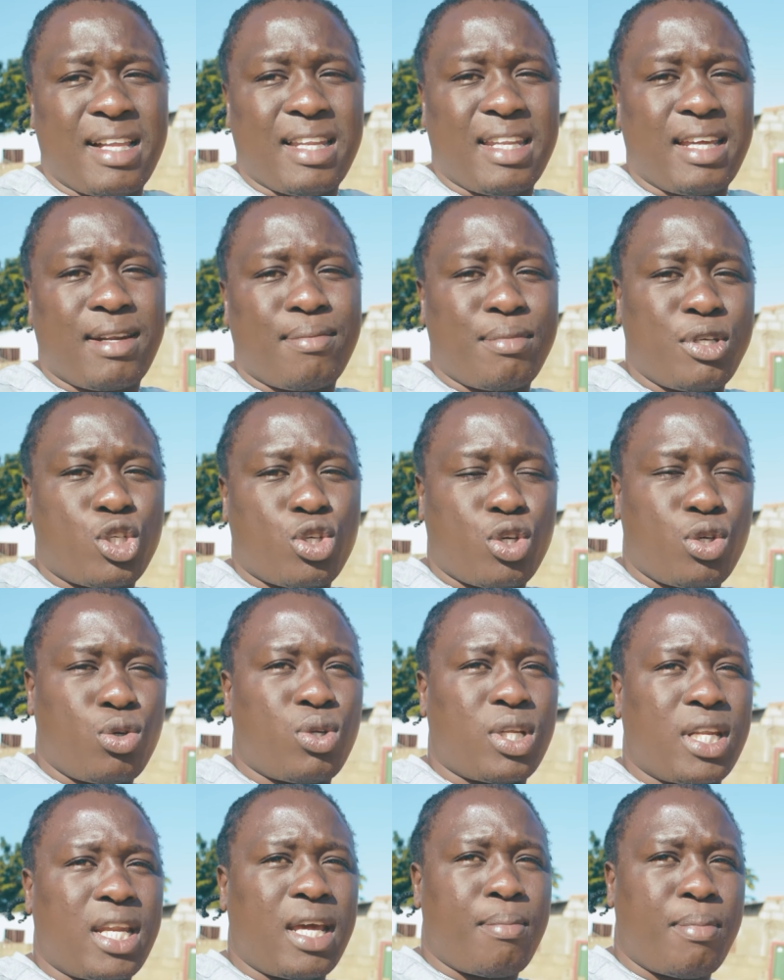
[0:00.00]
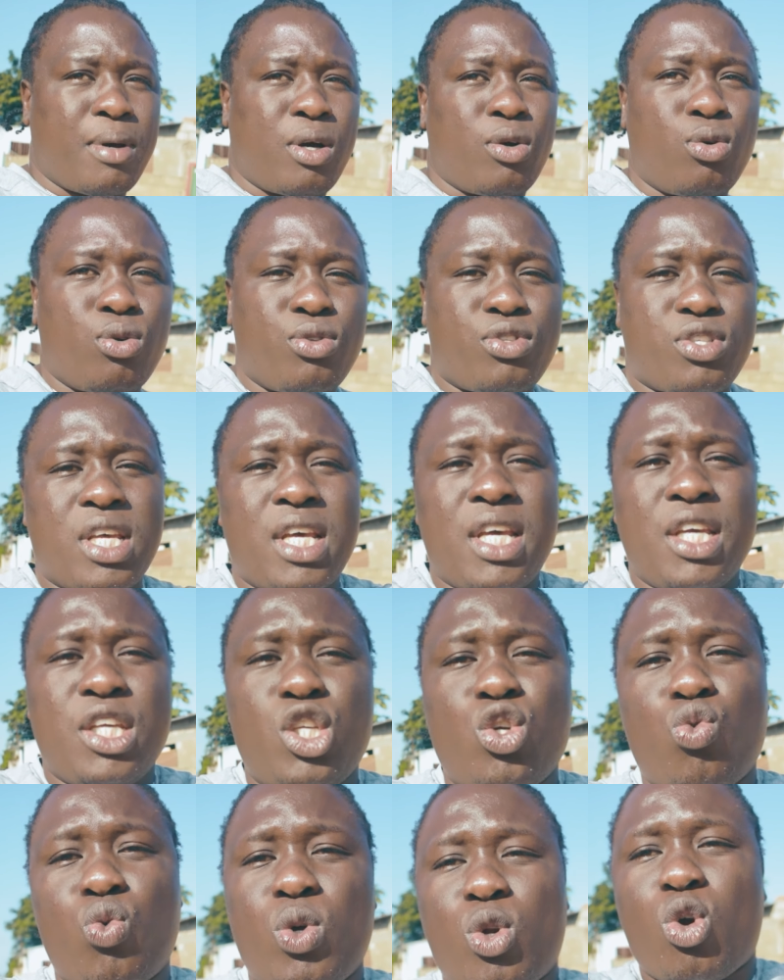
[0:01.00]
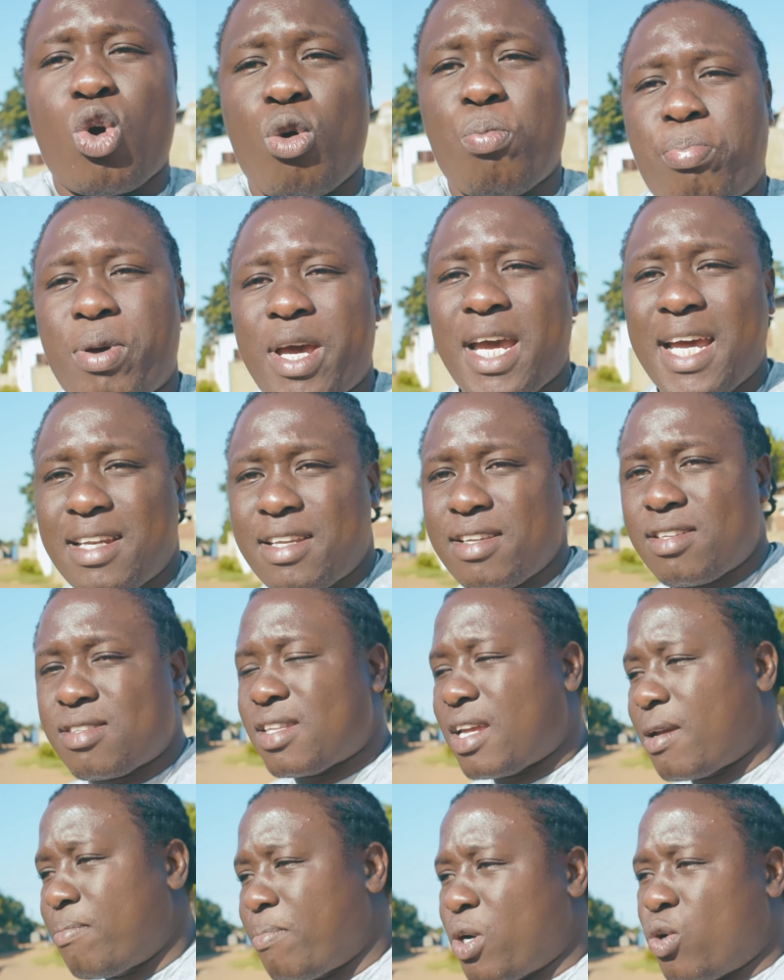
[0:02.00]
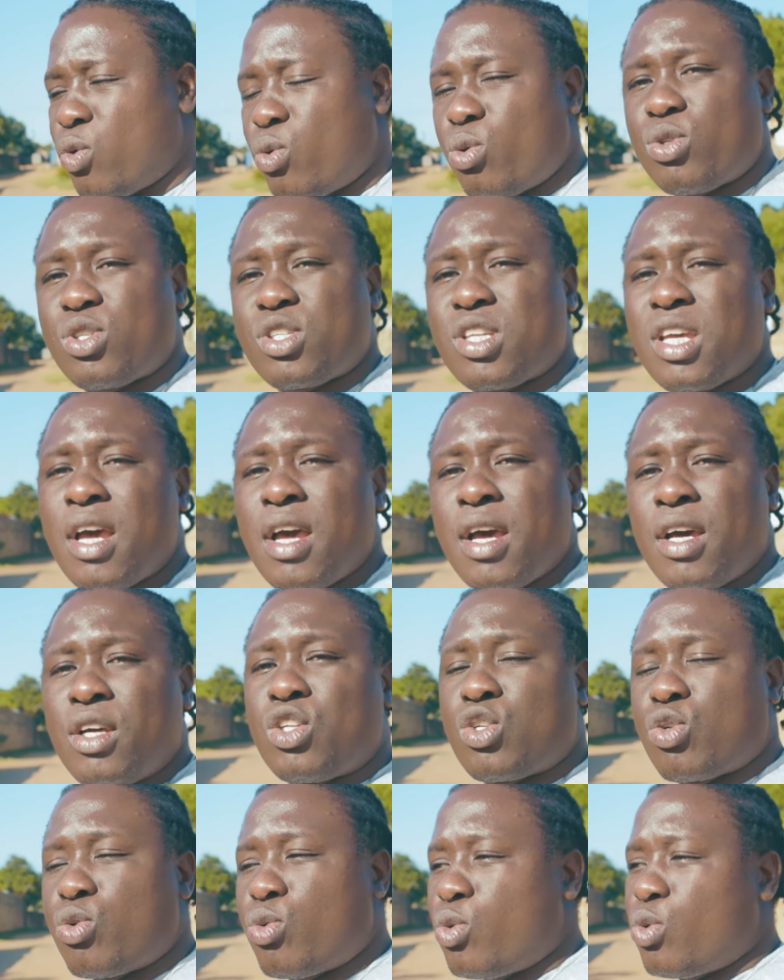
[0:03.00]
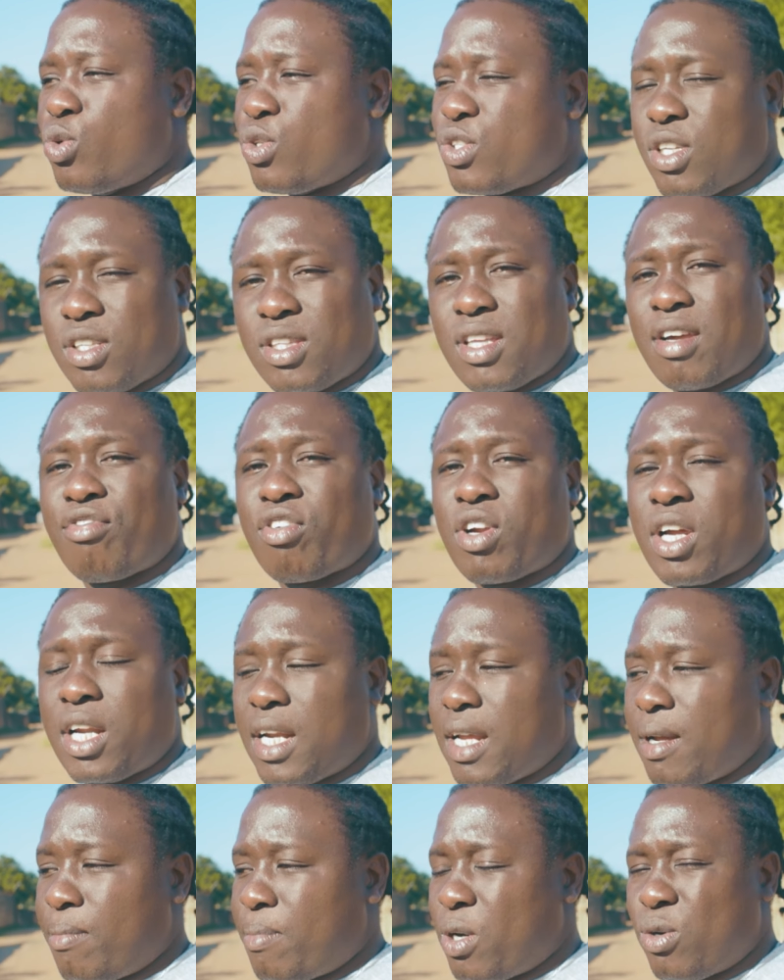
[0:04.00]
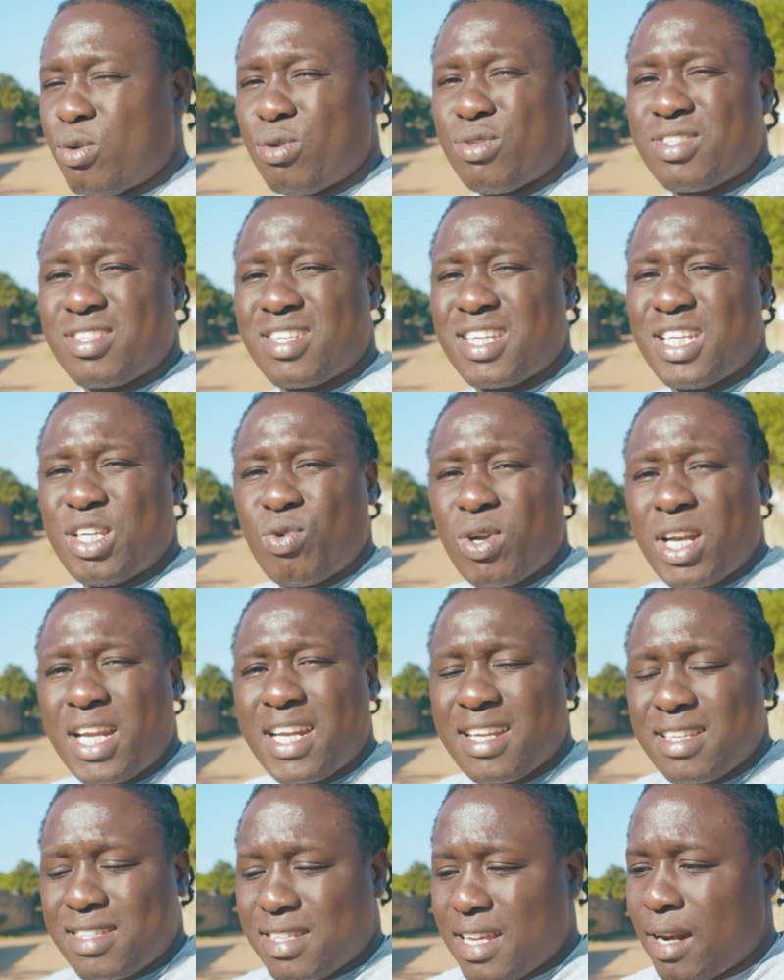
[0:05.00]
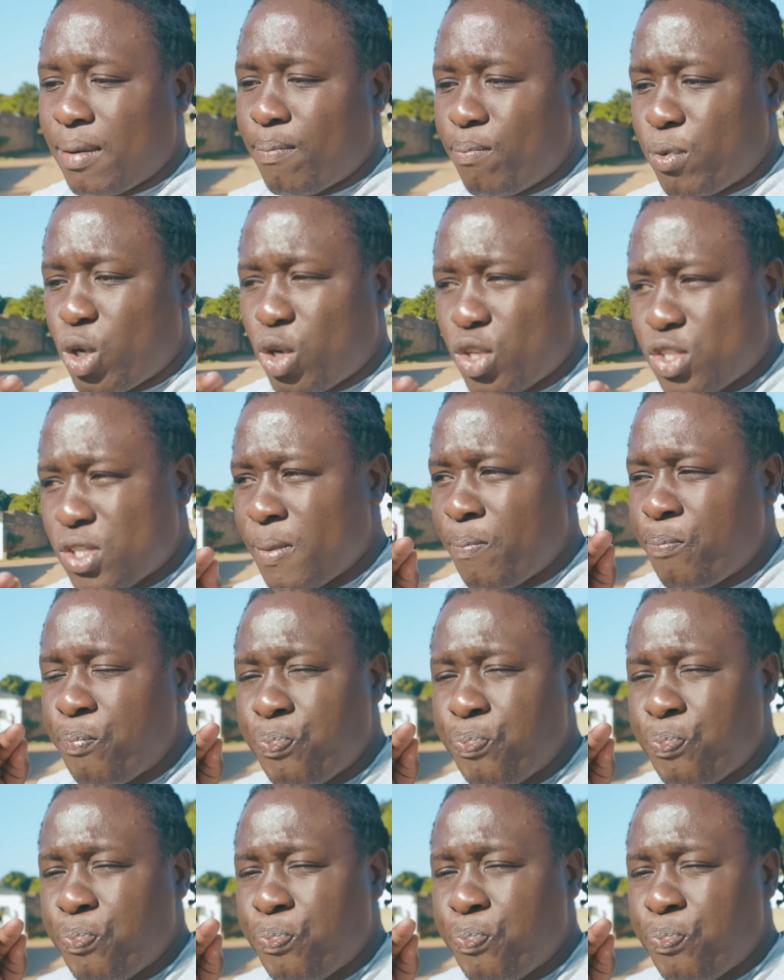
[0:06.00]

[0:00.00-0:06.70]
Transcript: Let me show you the neighborhoods. You will compare these neighborhoods to South African neighborhoods. You will understand, because